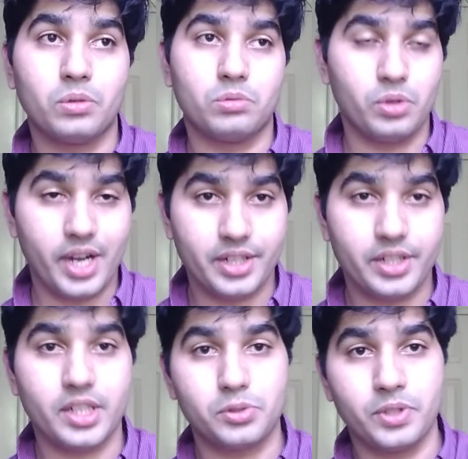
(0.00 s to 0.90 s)
Do get in
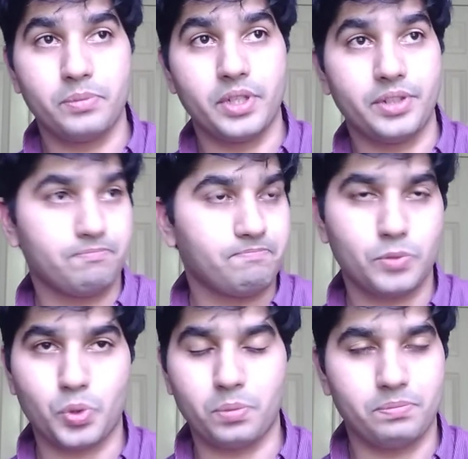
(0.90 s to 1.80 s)
touch with me
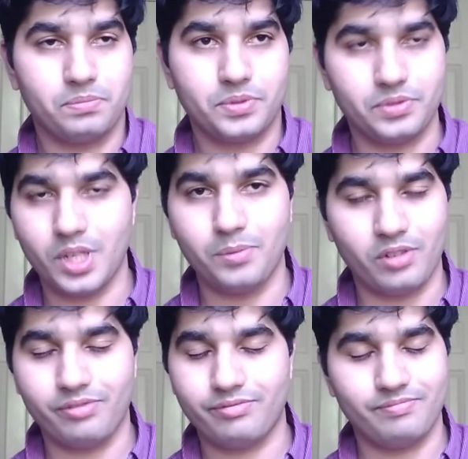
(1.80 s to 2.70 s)
through number
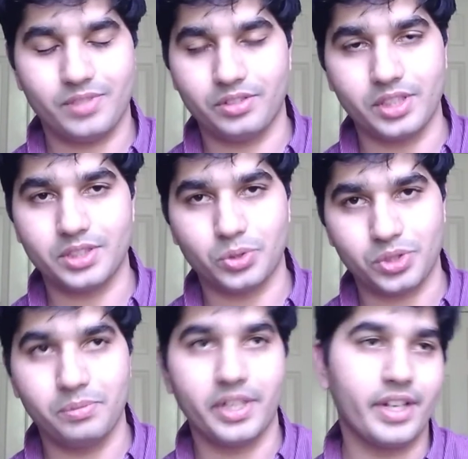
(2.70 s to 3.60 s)
of the
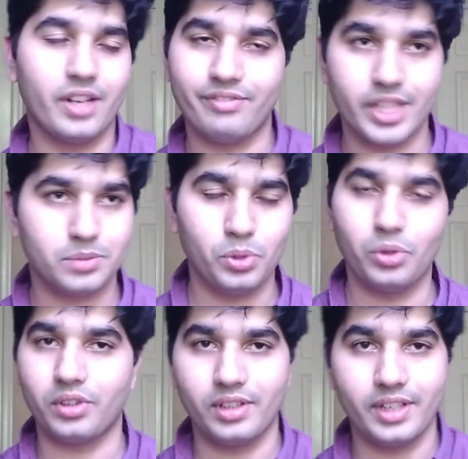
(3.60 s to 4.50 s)
social media,
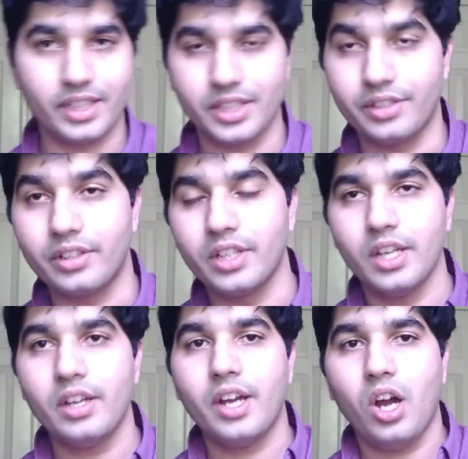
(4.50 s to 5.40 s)
Facebook, LinkedIn,
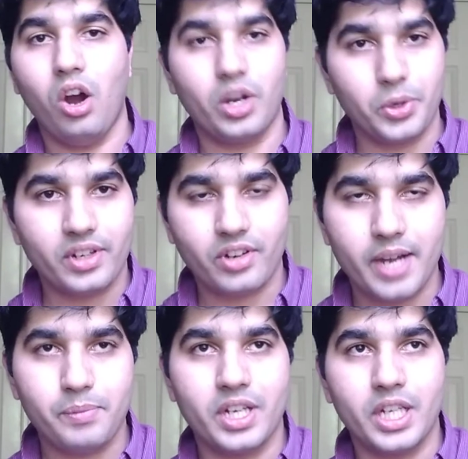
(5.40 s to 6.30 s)
or you can
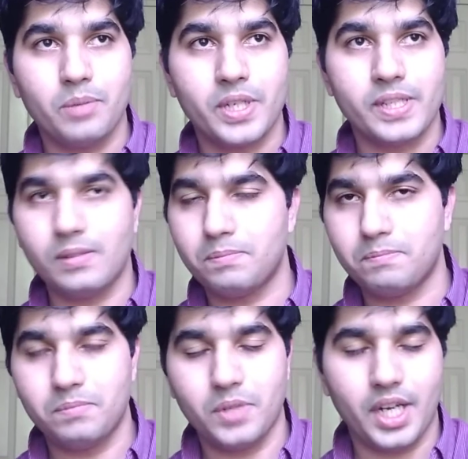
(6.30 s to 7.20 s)
write me an email,
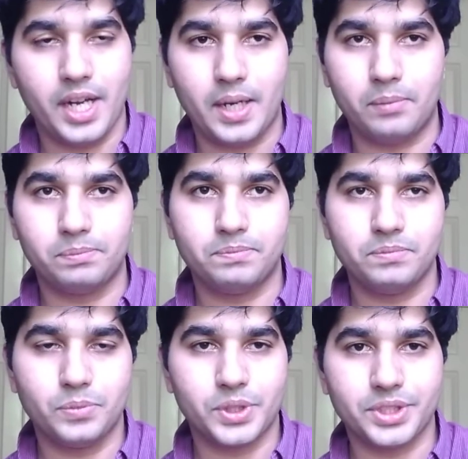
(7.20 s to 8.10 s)

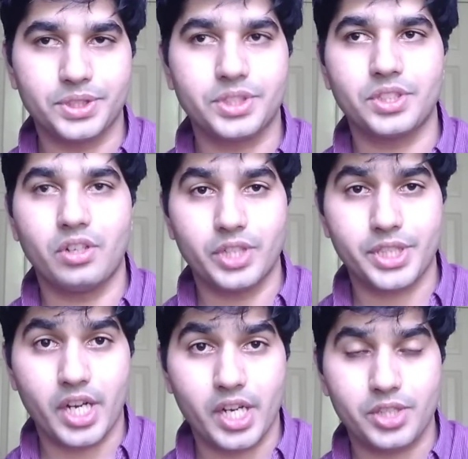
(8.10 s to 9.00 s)
which is
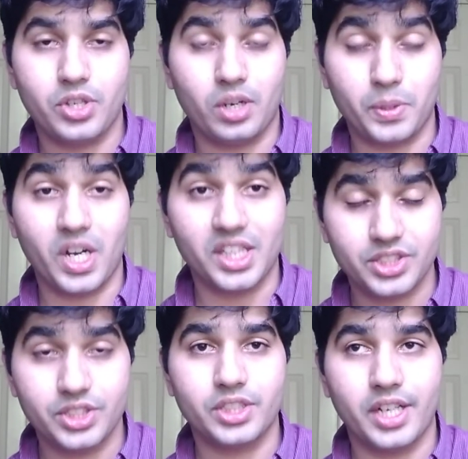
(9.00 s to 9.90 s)

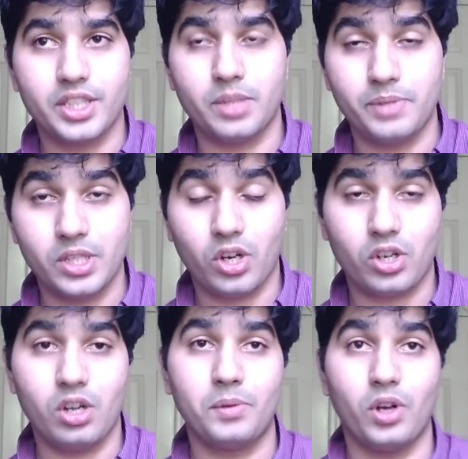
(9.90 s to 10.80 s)

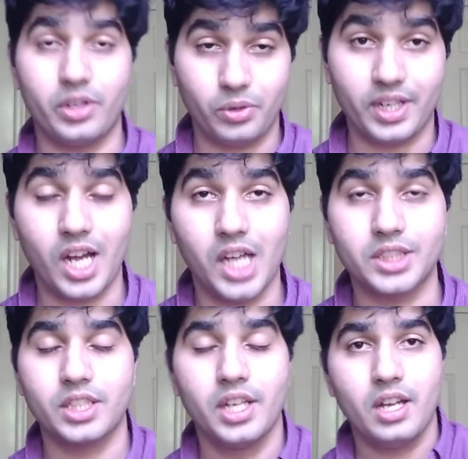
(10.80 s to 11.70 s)
rishikesh.parasnis@gmail.com, or you can ask
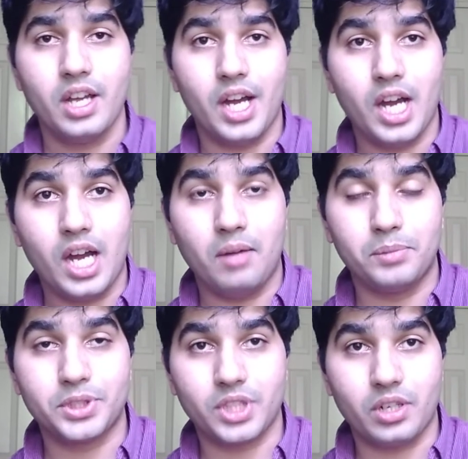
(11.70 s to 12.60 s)

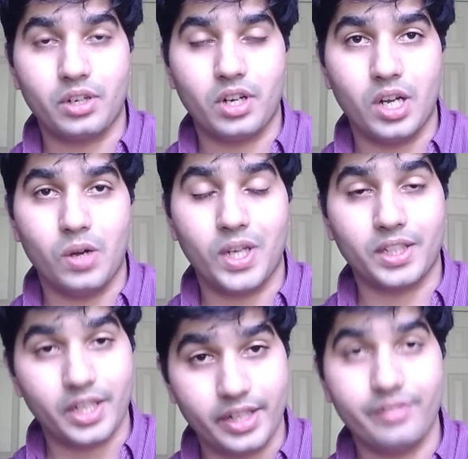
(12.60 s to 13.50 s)
Mr.
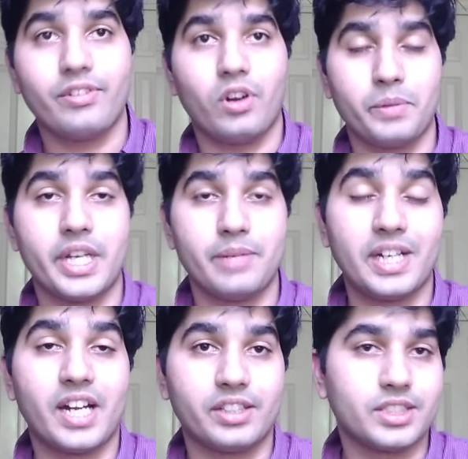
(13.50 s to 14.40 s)
Wankhede for my email
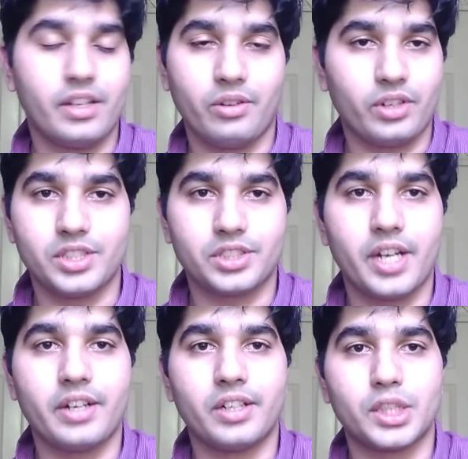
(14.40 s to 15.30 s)
address, and you can just
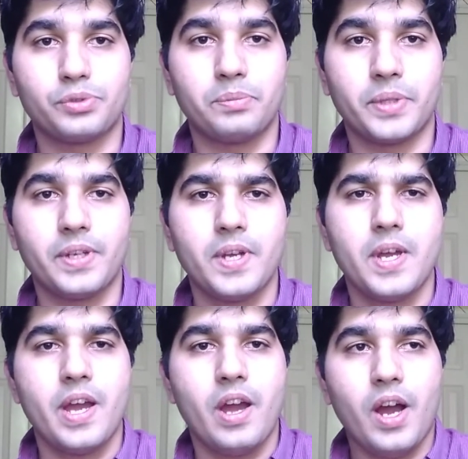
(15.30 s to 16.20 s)
get in touch with me.
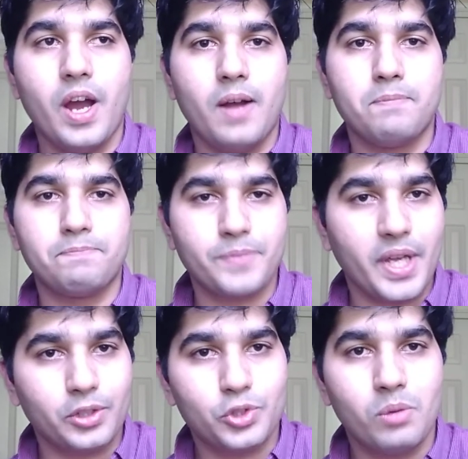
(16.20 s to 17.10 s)

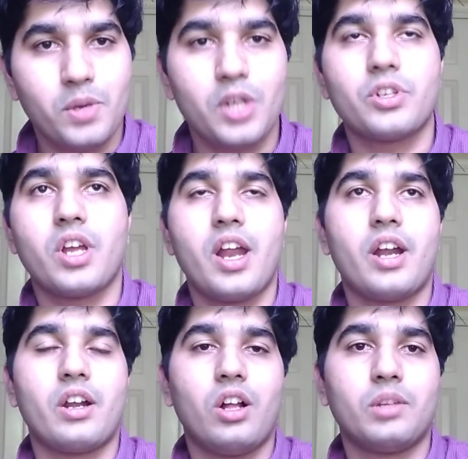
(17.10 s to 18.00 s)
Thank you so much,
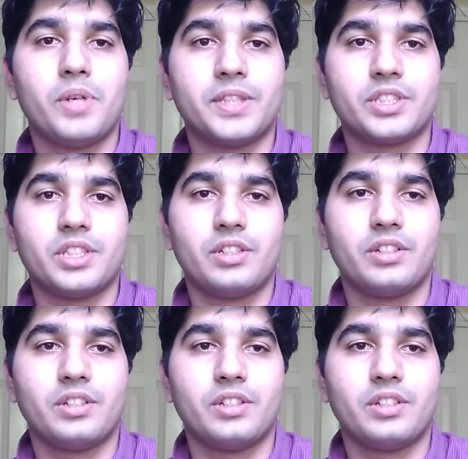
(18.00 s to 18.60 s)
and all the best.